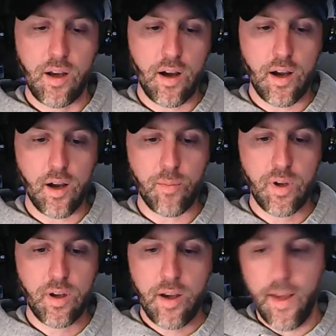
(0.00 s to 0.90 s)
And
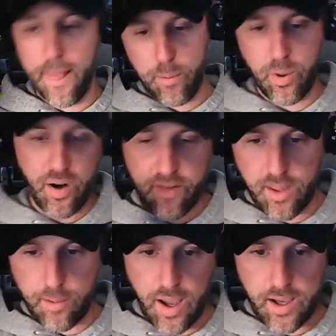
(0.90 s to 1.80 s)
then put
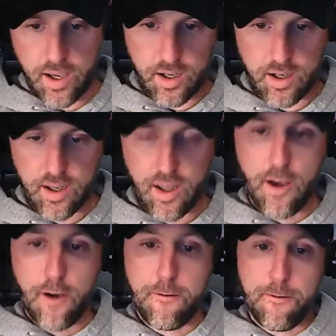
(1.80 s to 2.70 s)
everything back in,
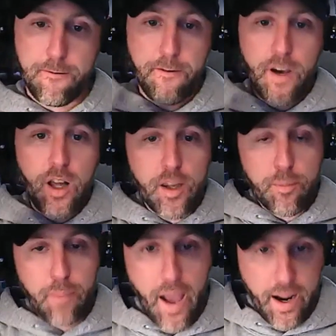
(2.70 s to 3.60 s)
fill
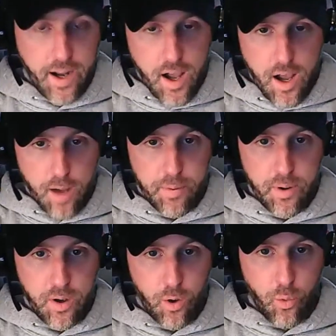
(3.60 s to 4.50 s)
it back up
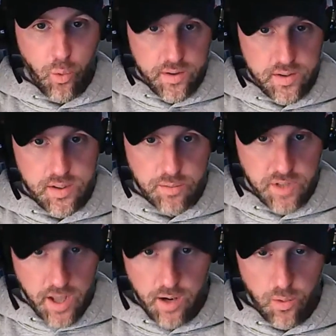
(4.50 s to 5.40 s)
with some
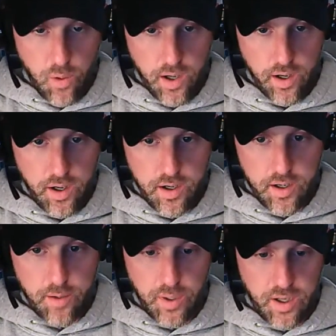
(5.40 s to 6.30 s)
tank water,
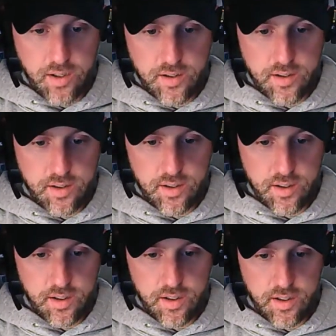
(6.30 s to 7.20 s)
because
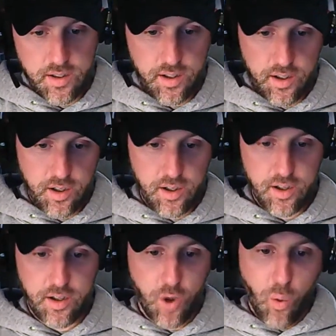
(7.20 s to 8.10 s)
you
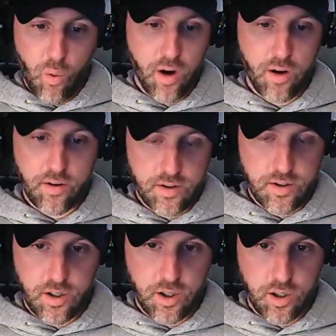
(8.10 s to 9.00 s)
don't want
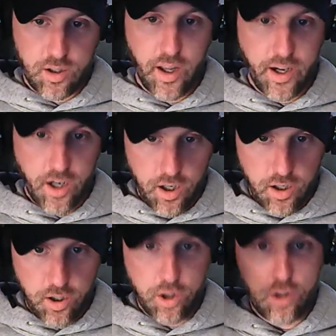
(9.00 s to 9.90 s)
to like
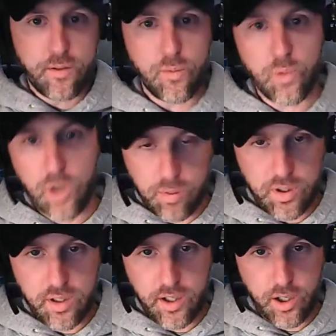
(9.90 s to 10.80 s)

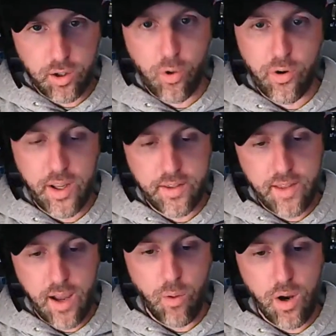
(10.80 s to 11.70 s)
completely chlorinate
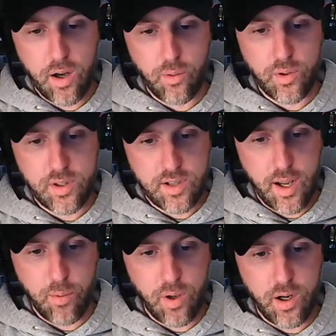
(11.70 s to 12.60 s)
that water with the
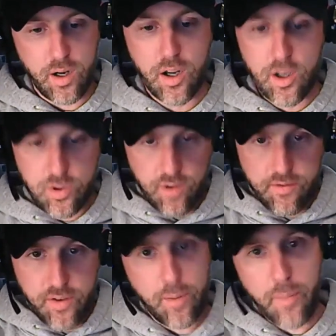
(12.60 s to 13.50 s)
tap water. So I
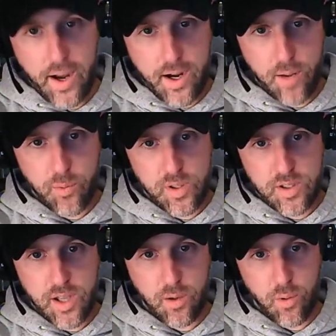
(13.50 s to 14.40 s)
fill it back up with the
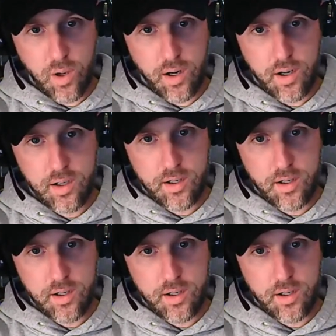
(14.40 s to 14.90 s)
tank water,